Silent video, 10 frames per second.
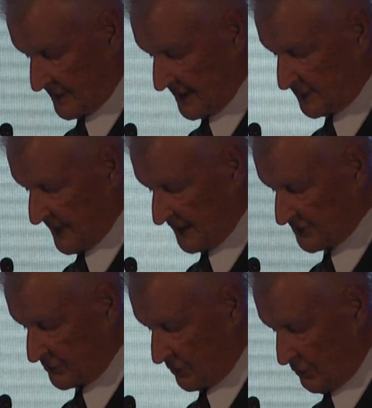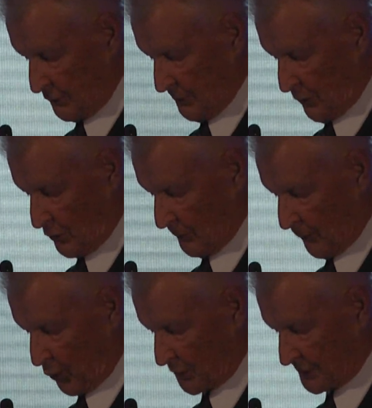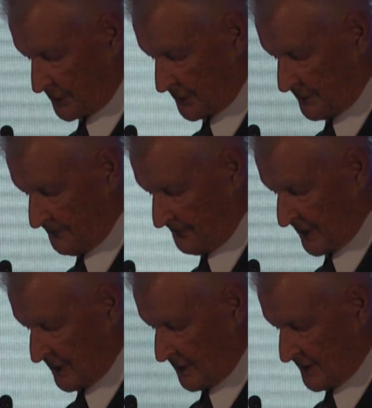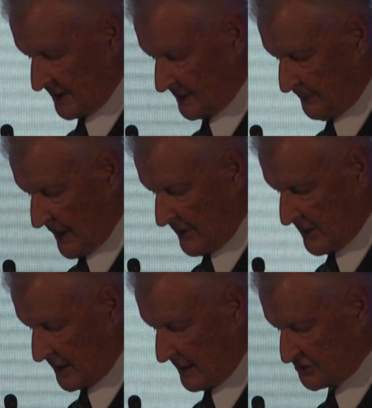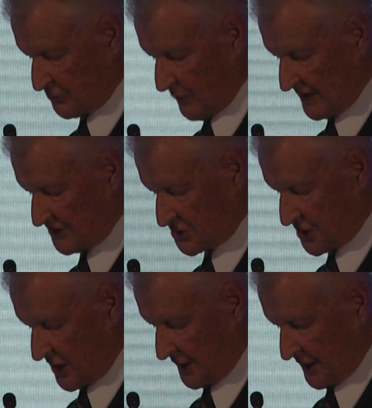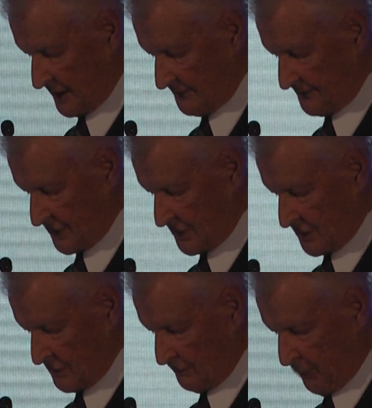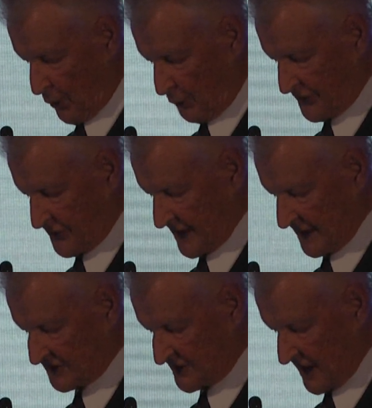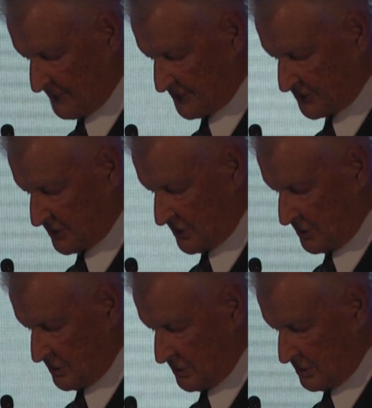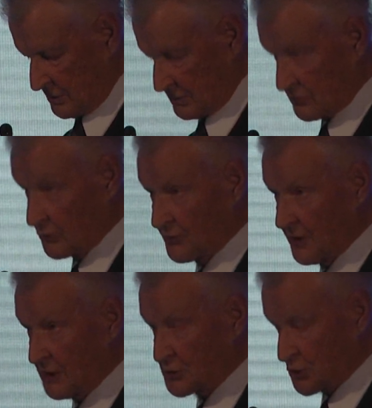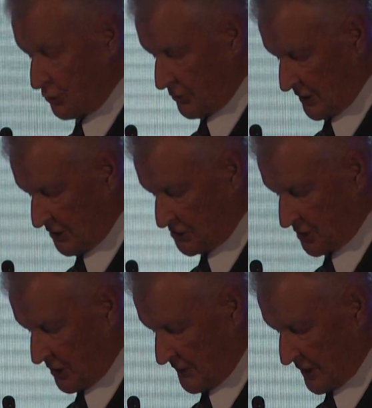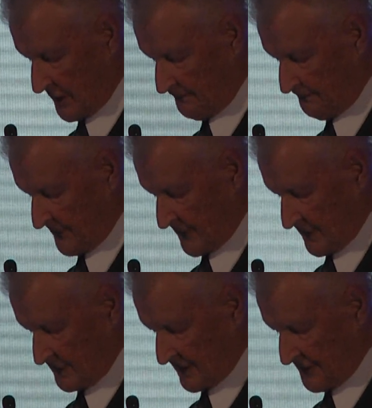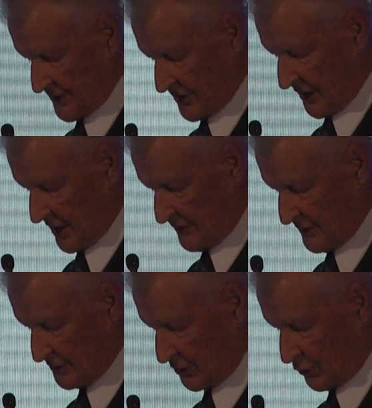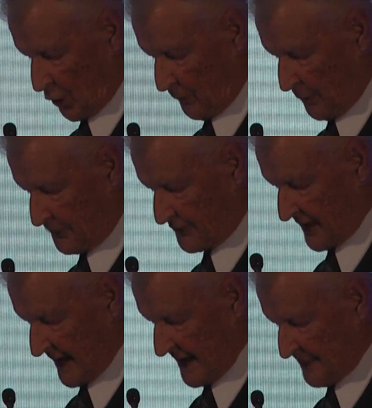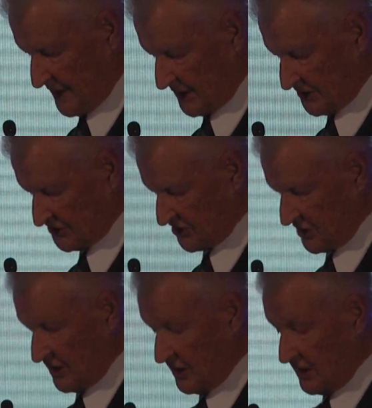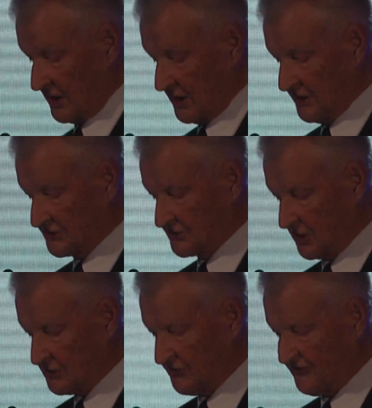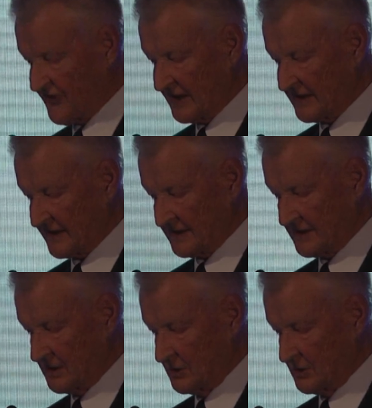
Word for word: That makes it all the more important that America as well as China both take steps to reassure each other that their current global preeminence is not fated